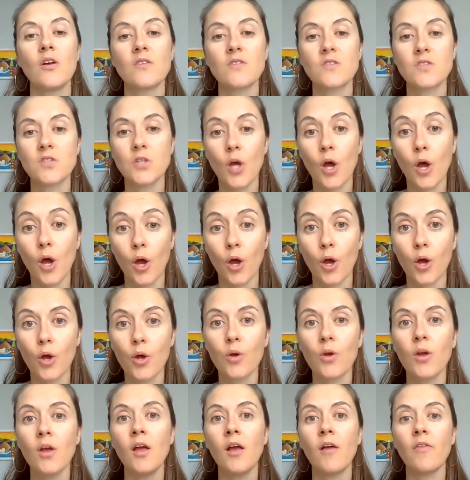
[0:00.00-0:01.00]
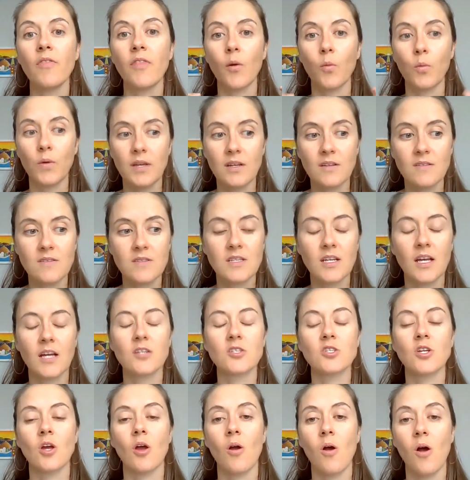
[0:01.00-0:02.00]
so that we can
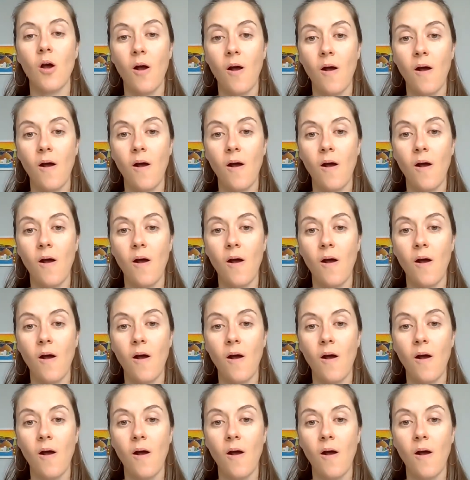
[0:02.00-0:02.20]
start to go,